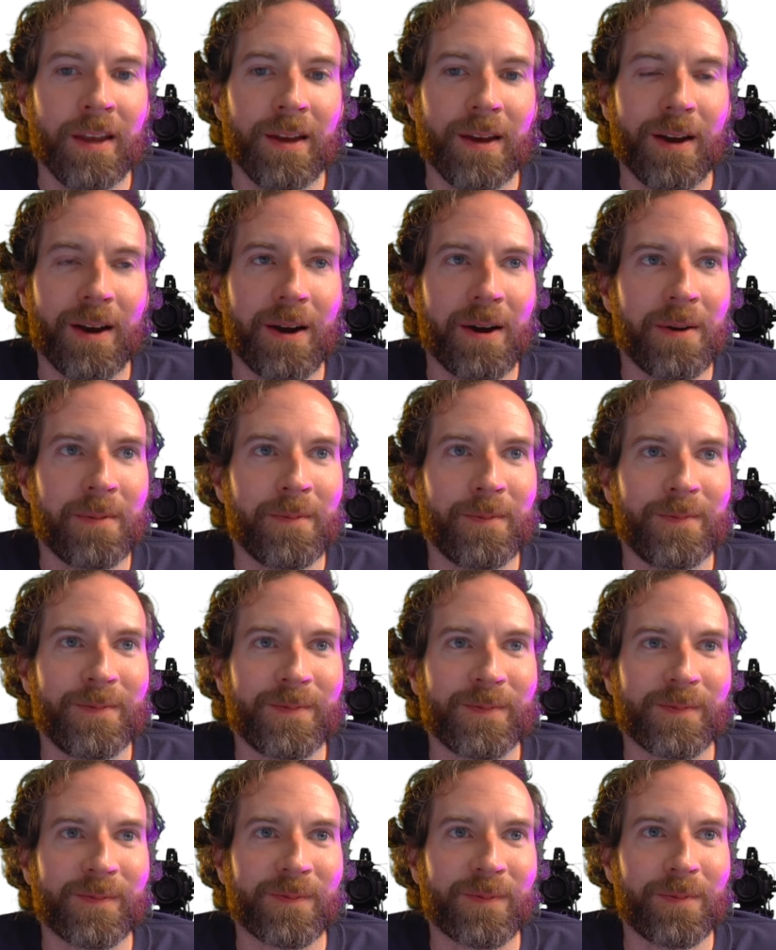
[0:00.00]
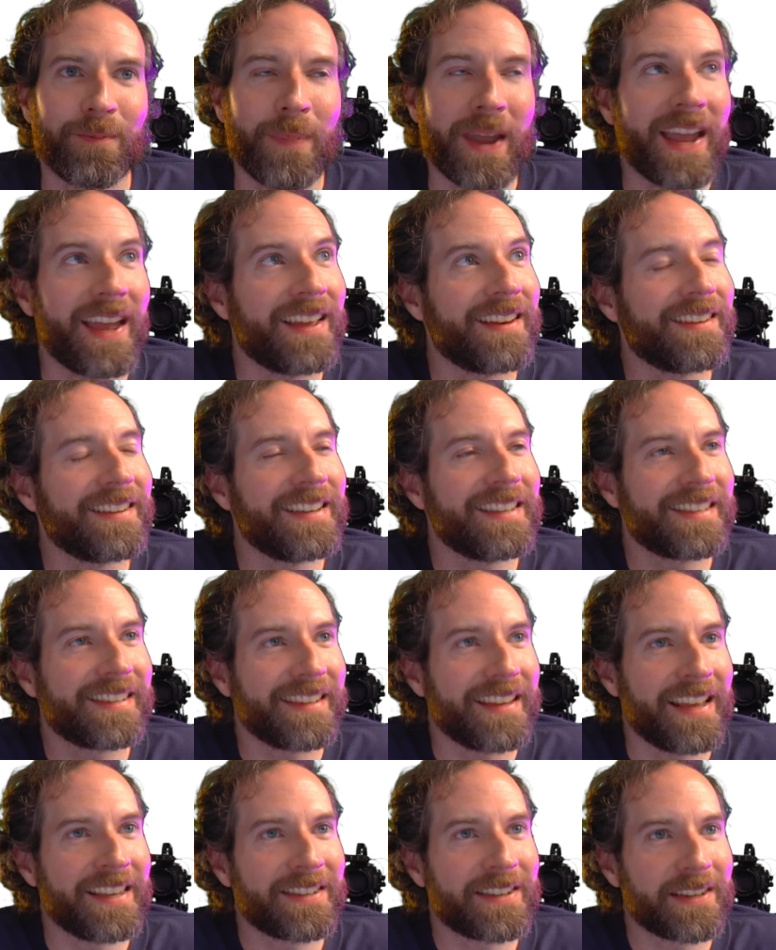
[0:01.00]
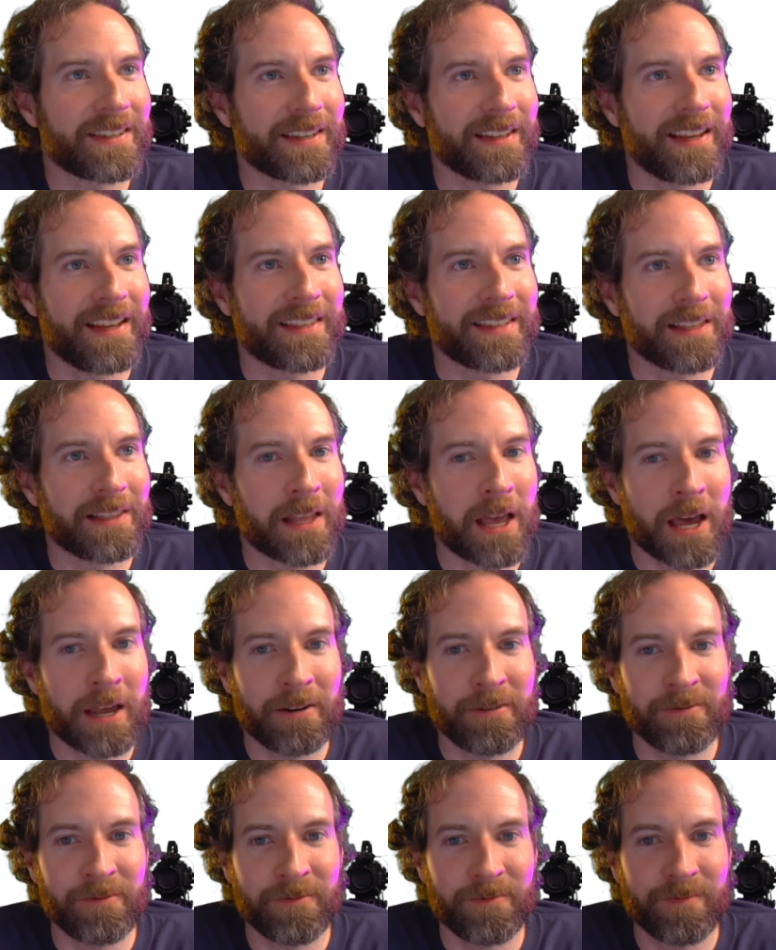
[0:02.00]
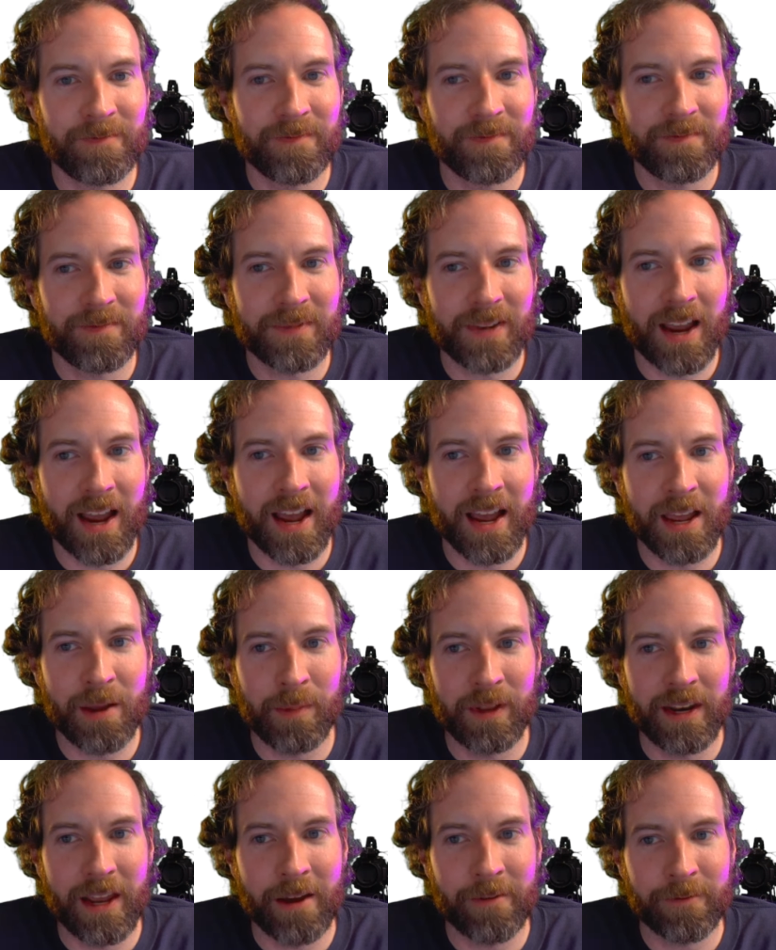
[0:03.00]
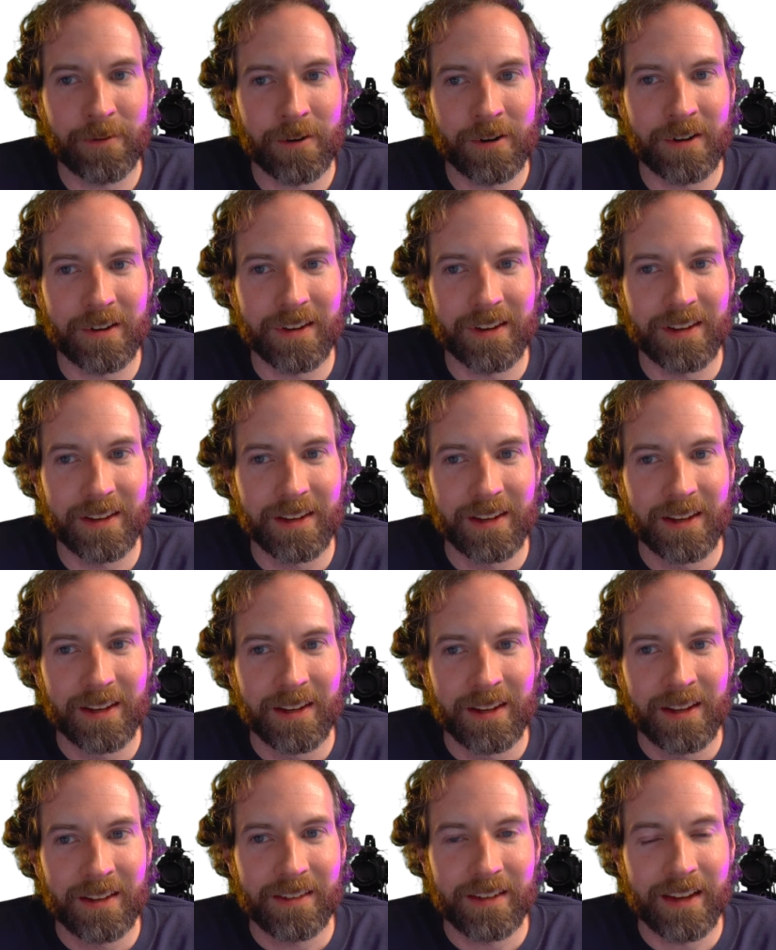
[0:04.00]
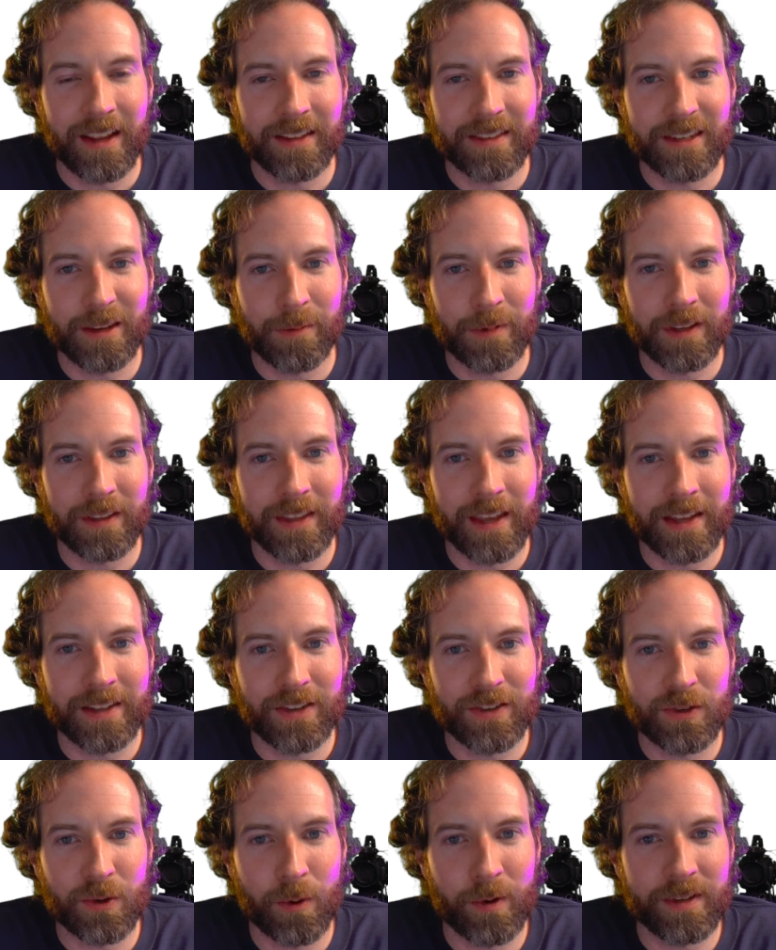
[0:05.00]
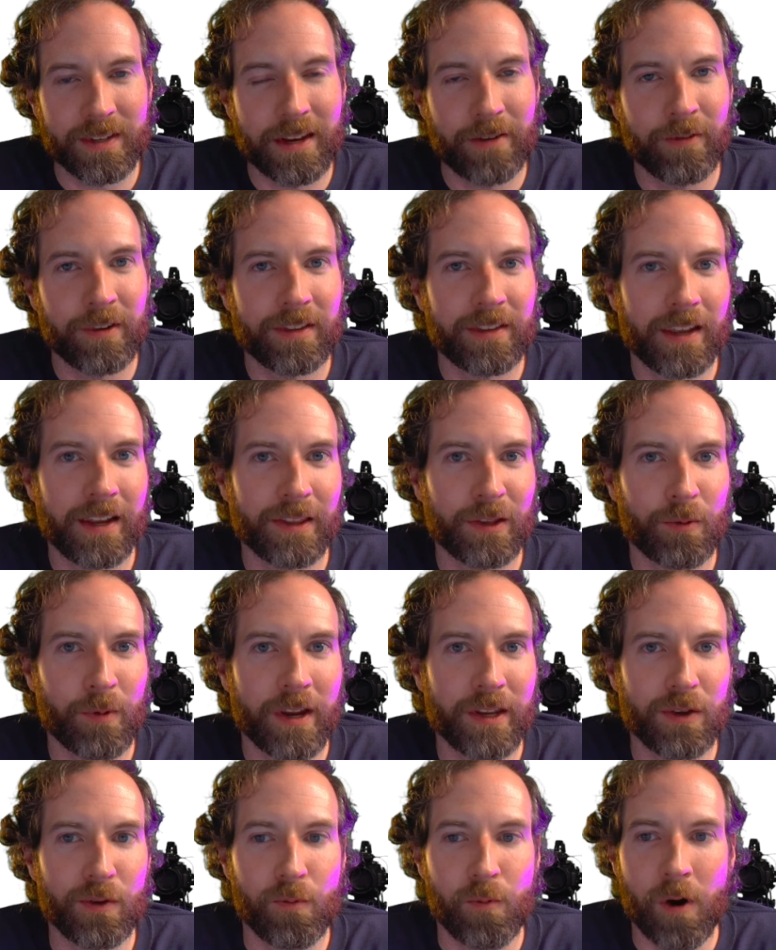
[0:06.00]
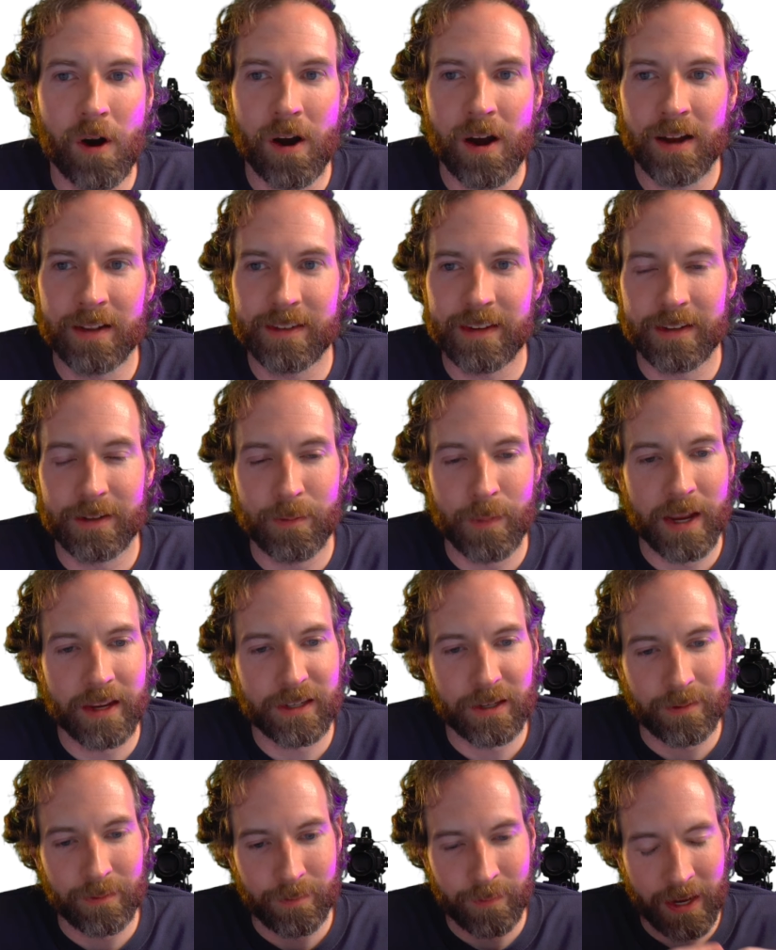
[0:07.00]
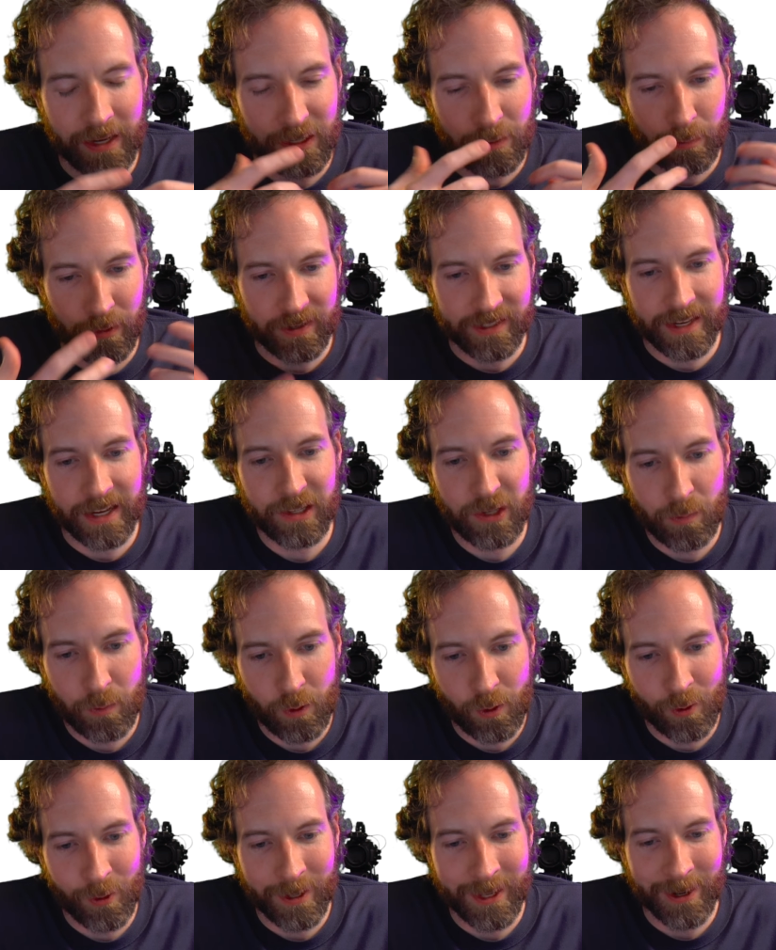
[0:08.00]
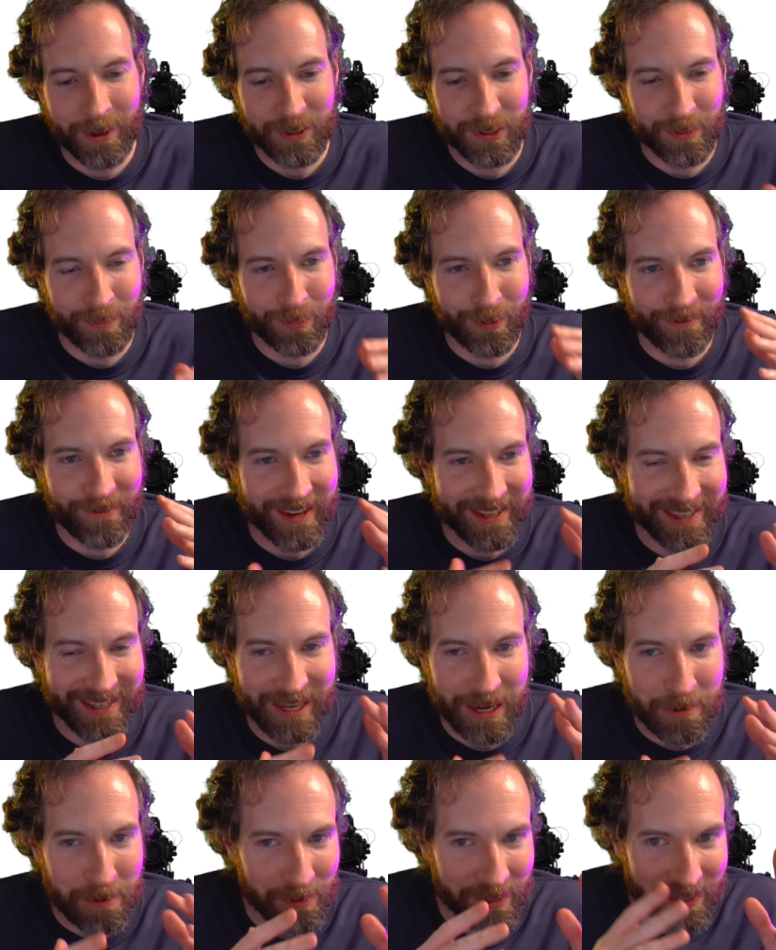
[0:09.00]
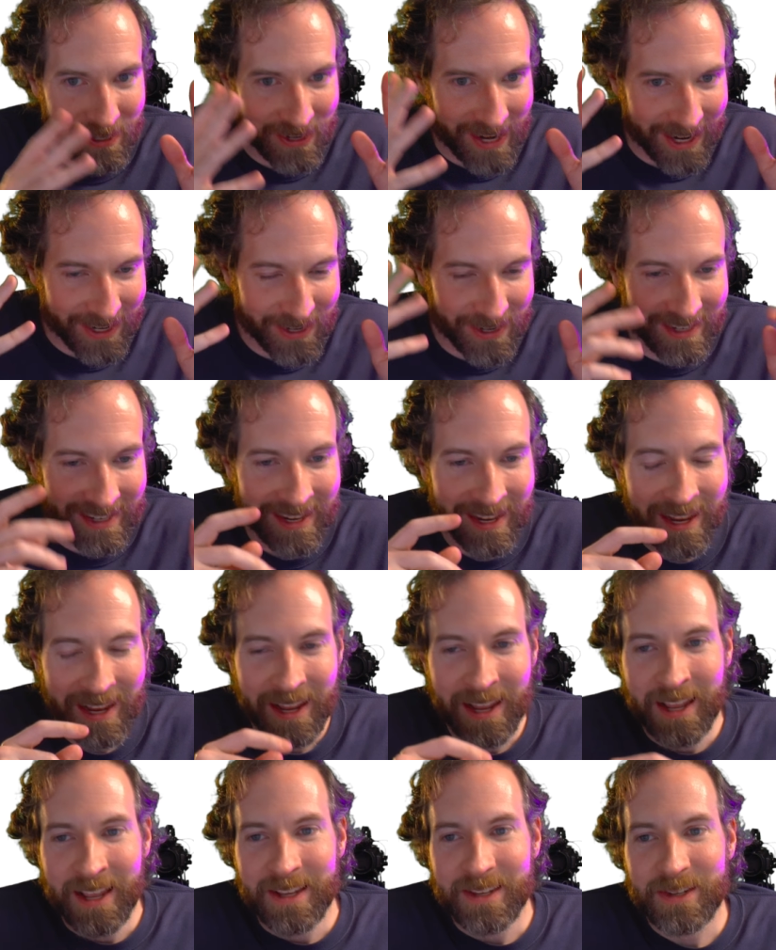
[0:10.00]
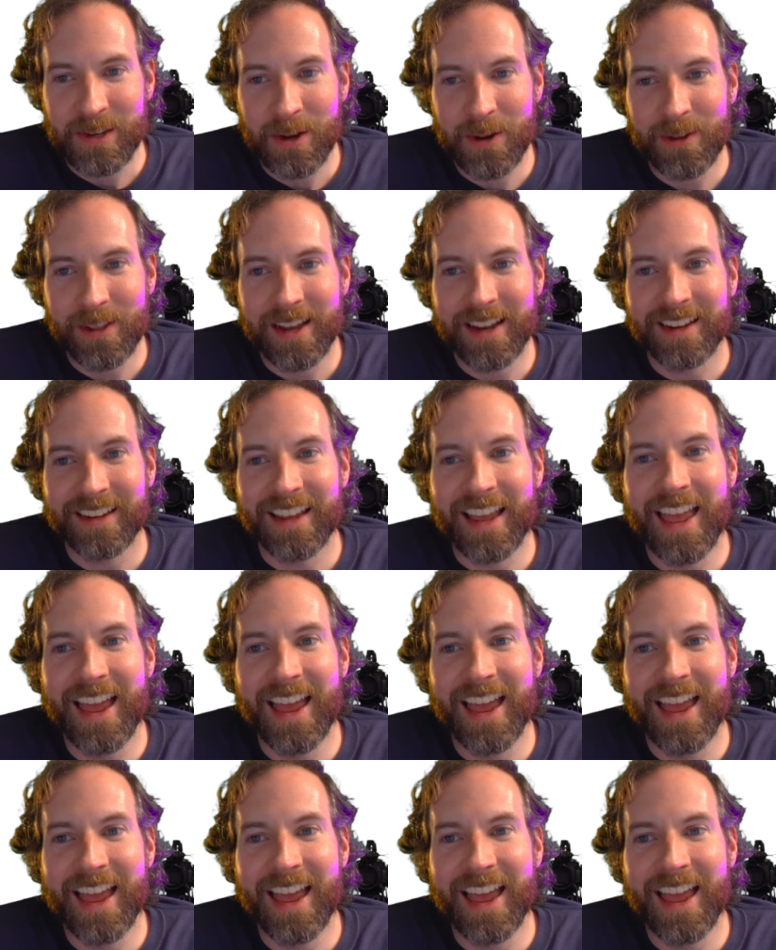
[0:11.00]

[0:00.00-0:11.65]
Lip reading: Man, it's a lot of time and effort to get something that sorts everything the way you want and makes it presentable and also prevents SQL injection. So like,